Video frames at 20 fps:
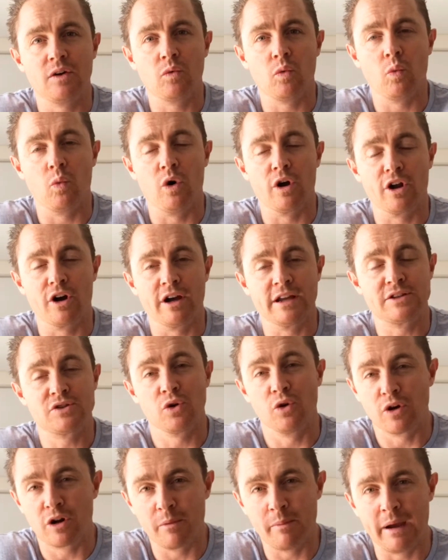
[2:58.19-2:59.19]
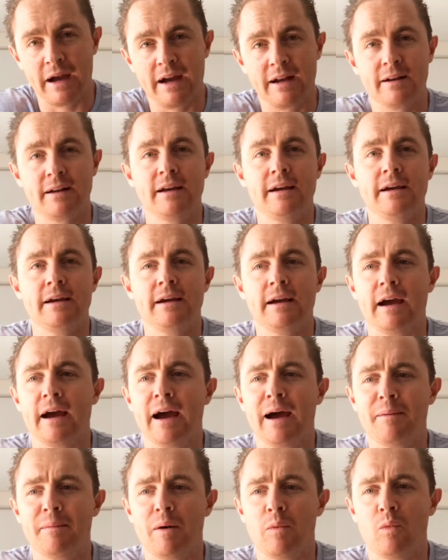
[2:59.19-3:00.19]
what I talk about
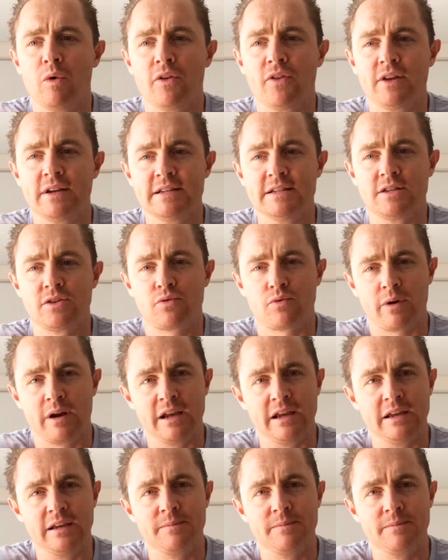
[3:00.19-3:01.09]
and what these three